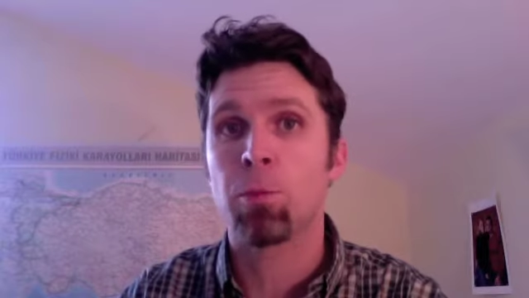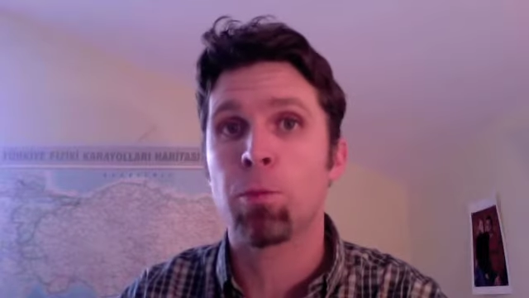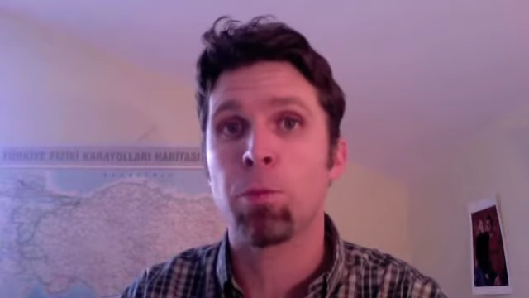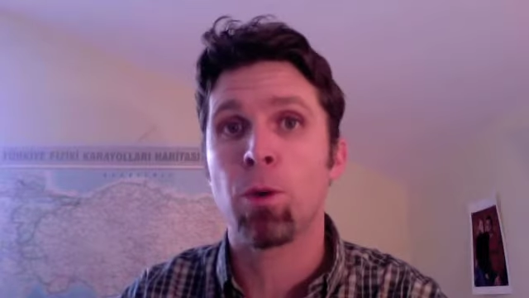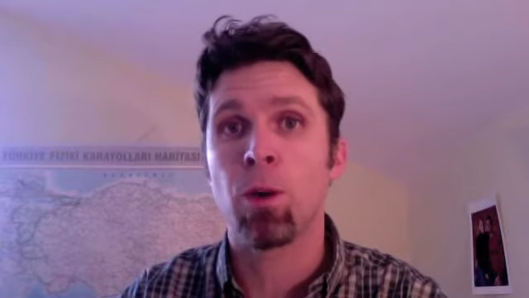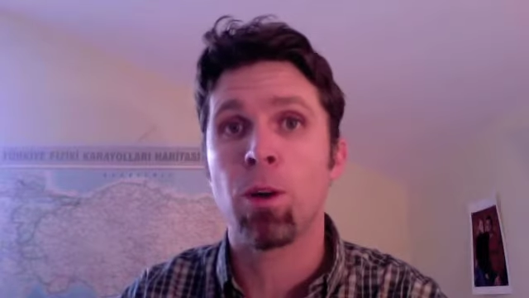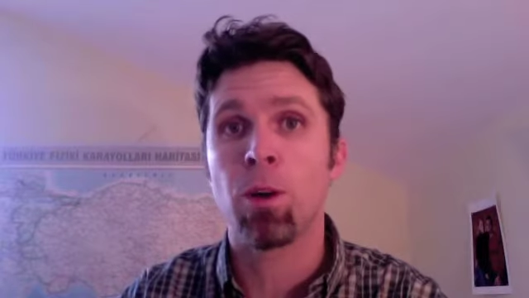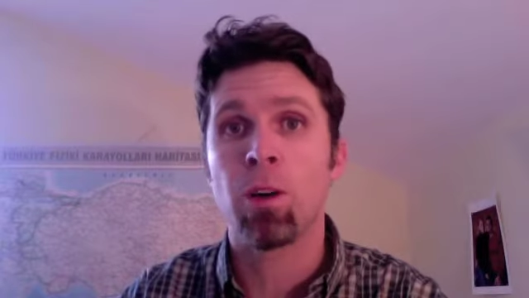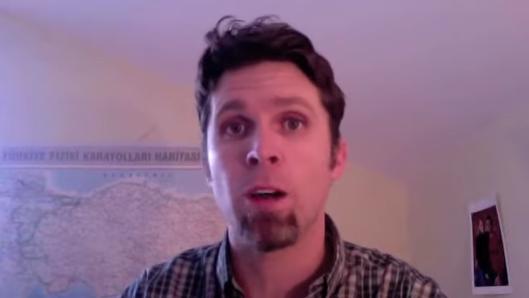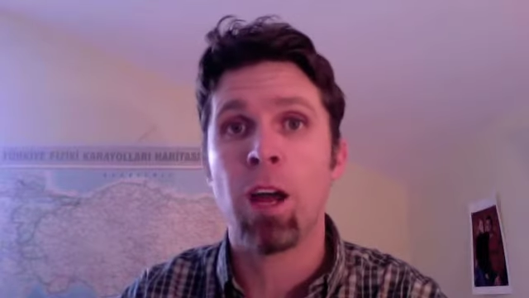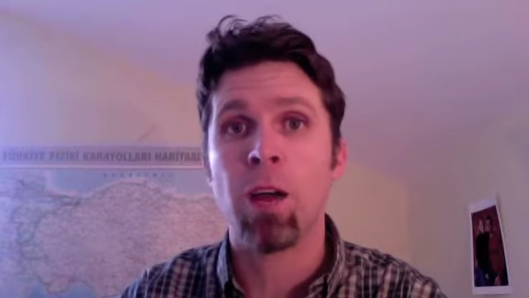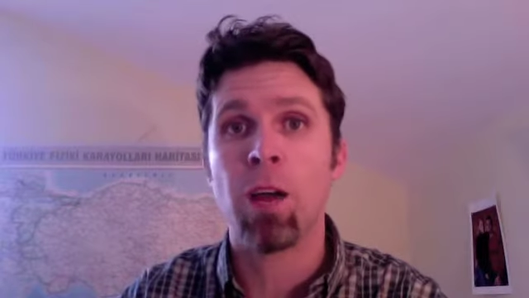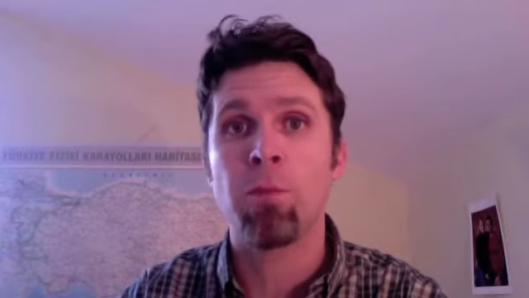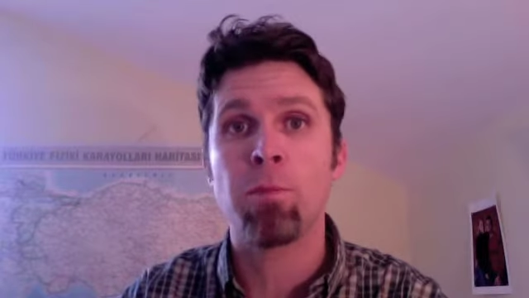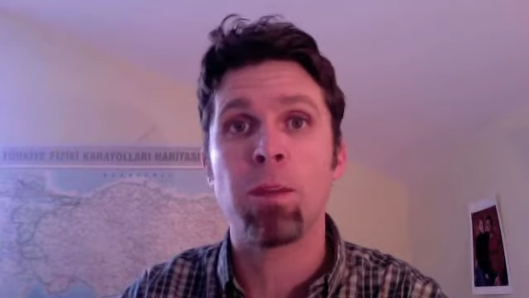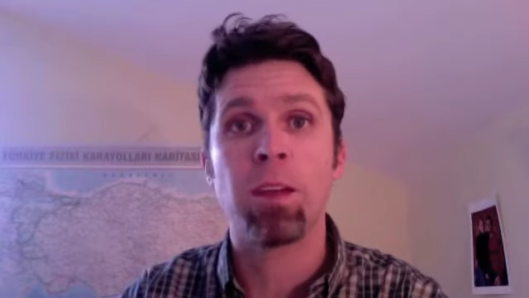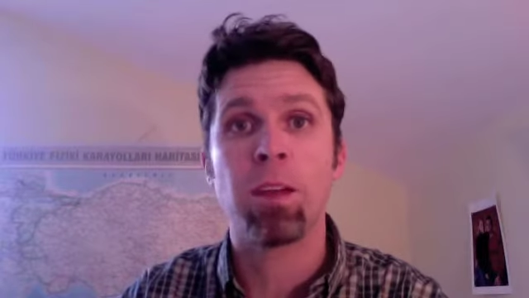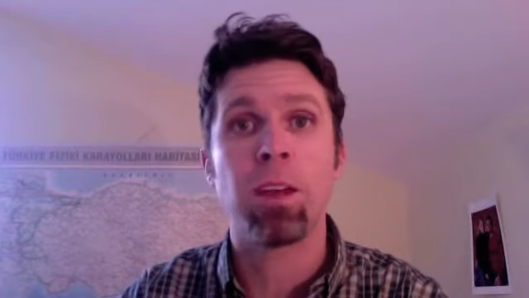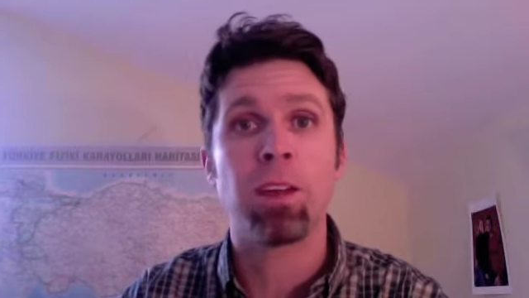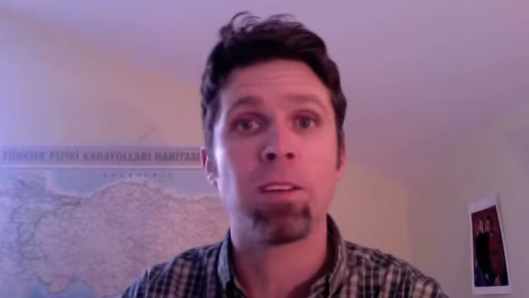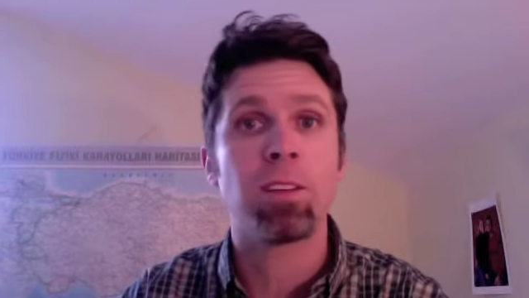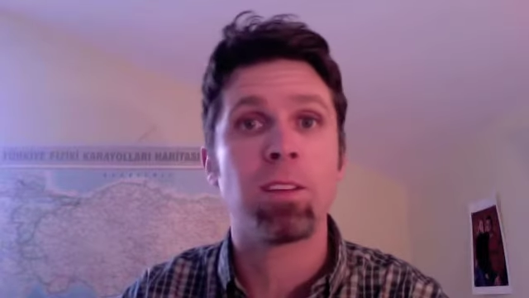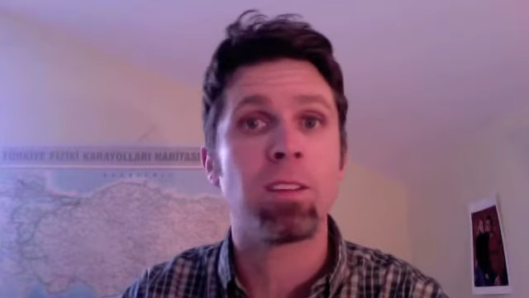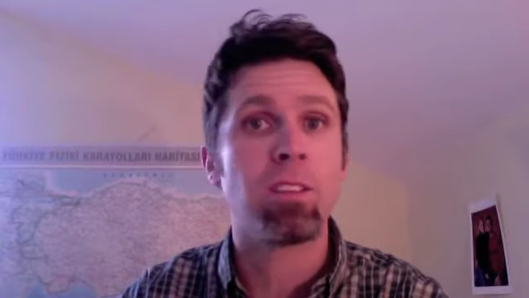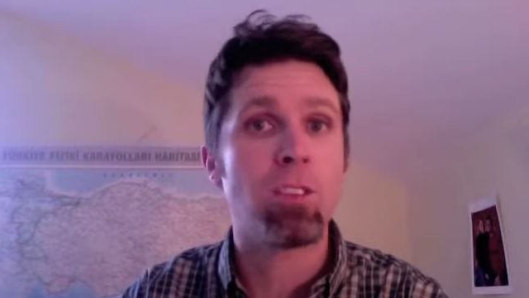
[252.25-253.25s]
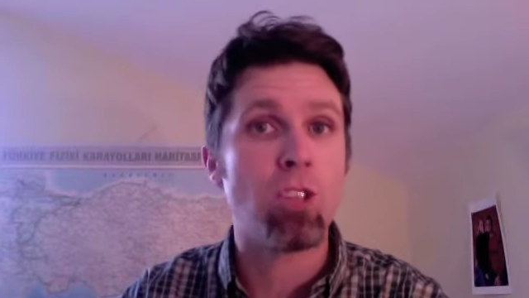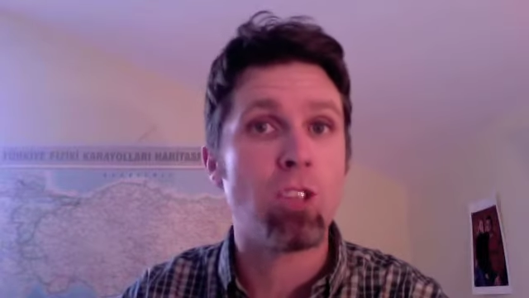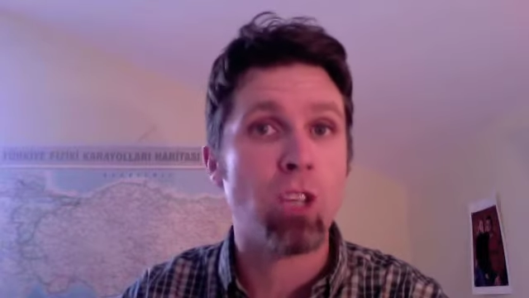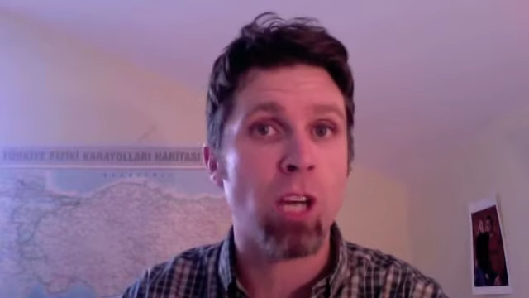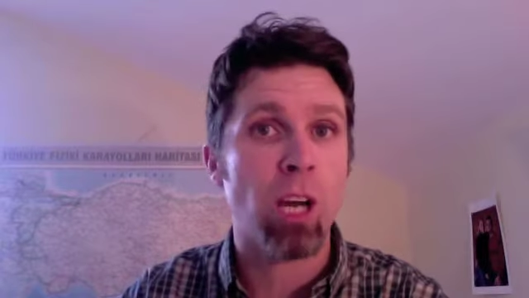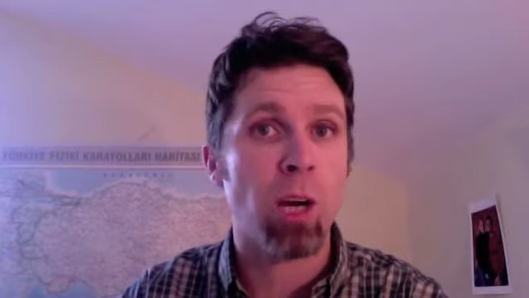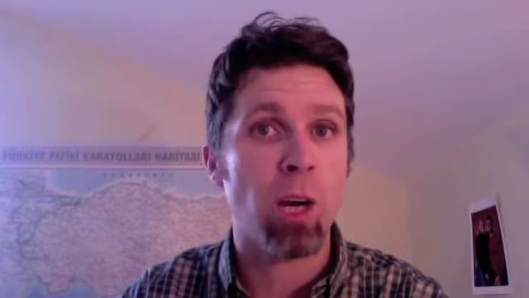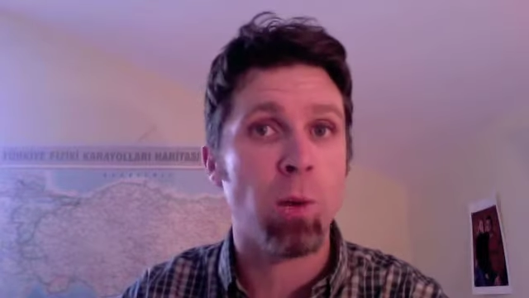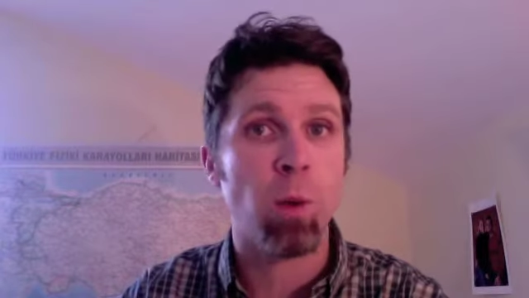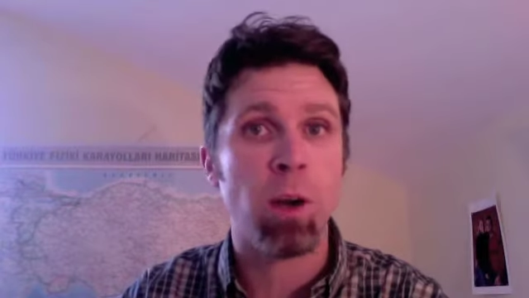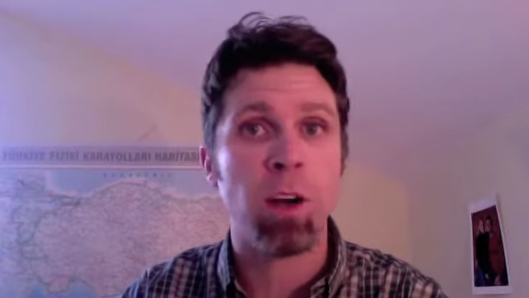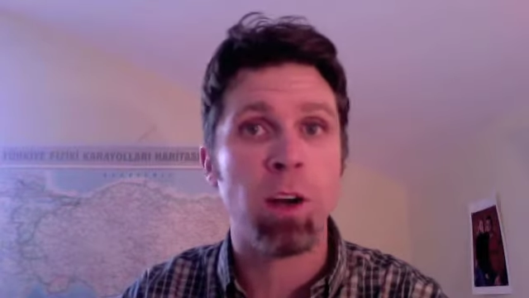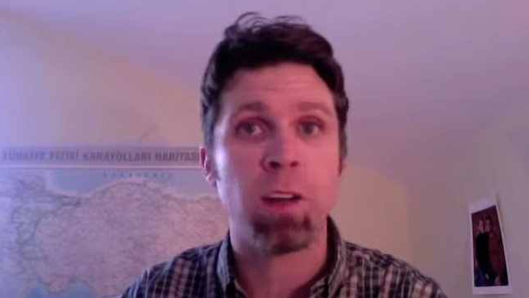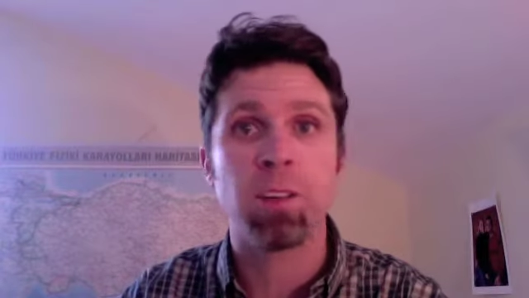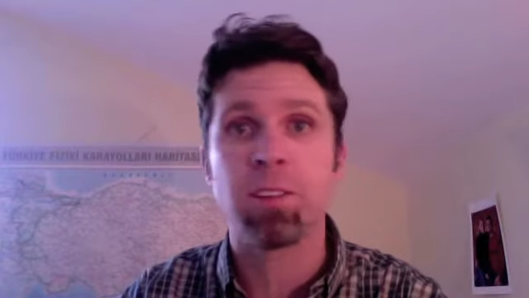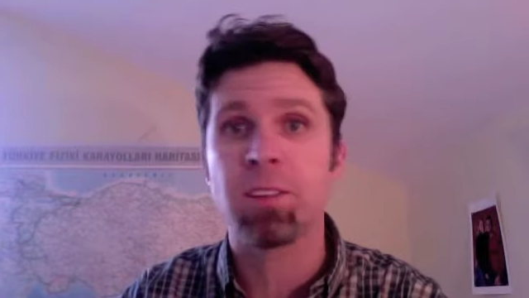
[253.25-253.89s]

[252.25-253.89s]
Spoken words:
program because it's shareware.